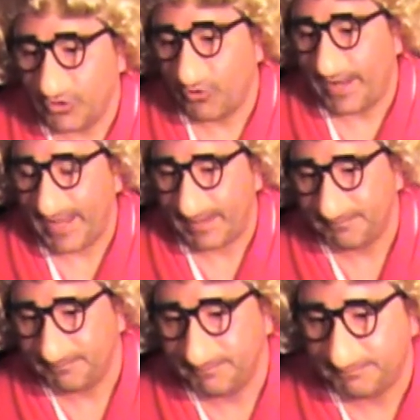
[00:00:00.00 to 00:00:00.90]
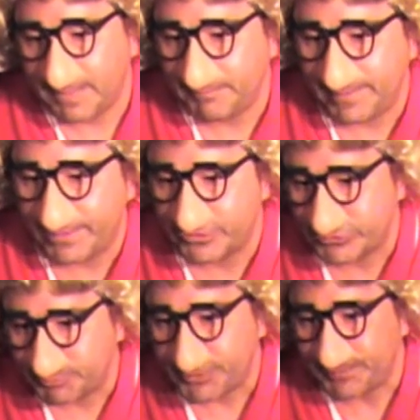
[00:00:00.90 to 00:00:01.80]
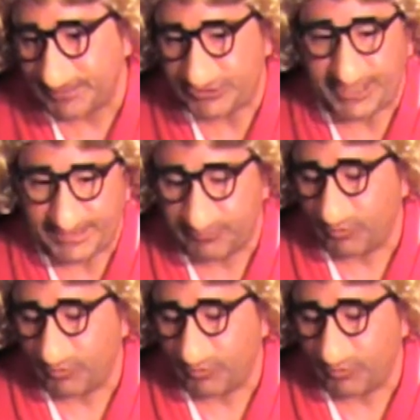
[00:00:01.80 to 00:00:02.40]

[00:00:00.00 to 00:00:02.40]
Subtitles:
So my marriage pretty much